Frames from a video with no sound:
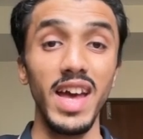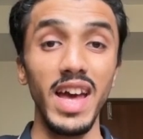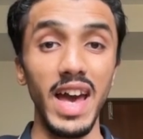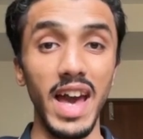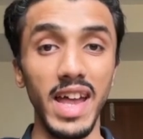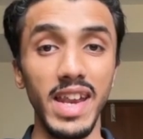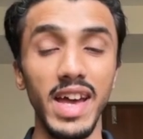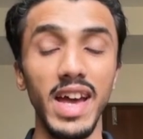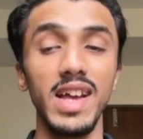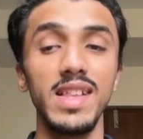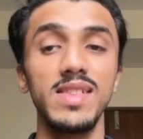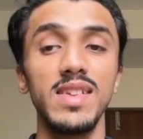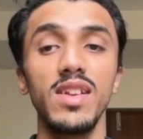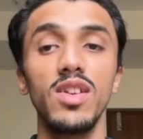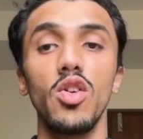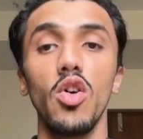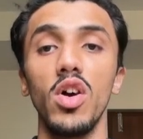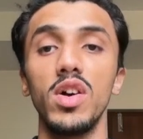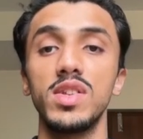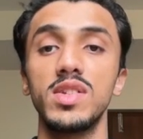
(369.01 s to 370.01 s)
and hence it
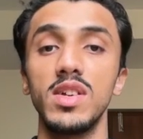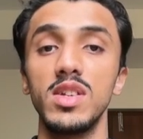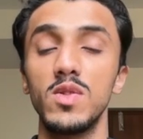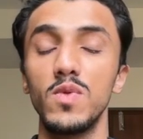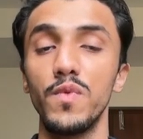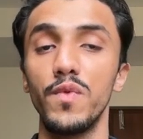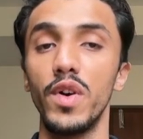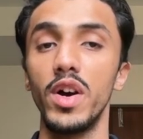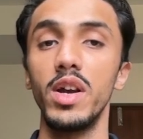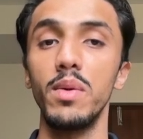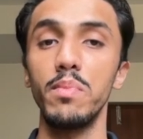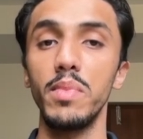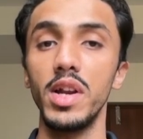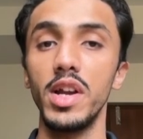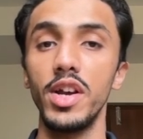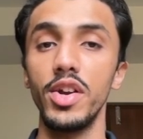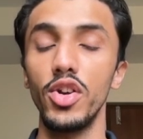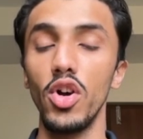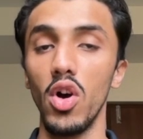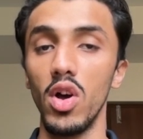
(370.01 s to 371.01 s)
costs us $1
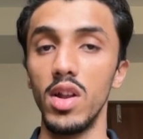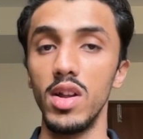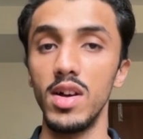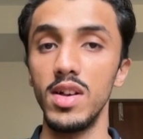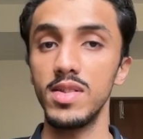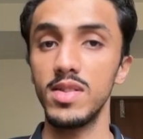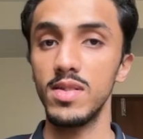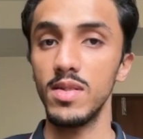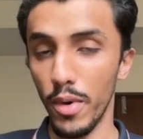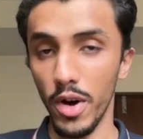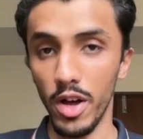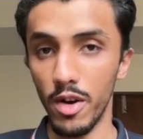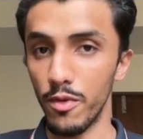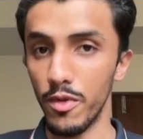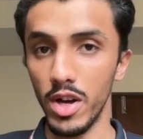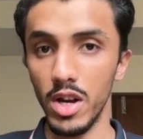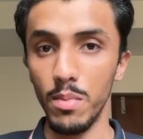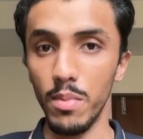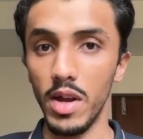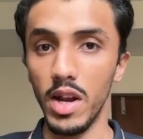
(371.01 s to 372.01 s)
million per
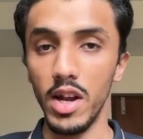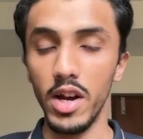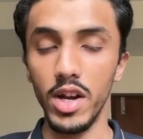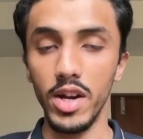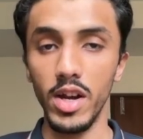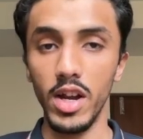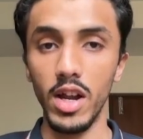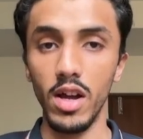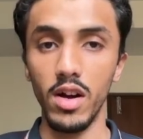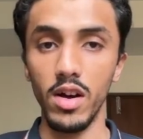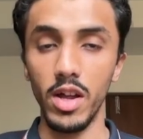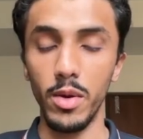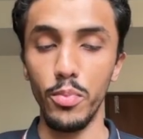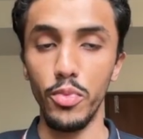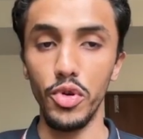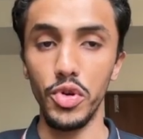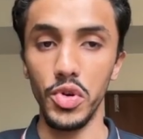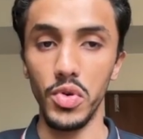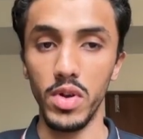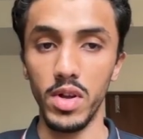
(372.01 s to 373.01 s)
1 million
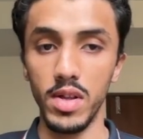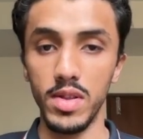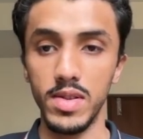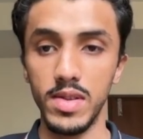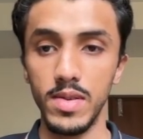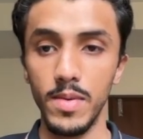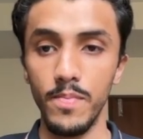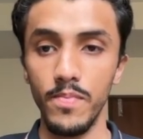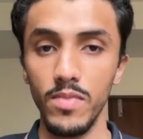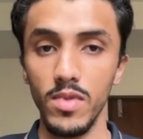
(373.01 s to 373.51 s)
input tokens.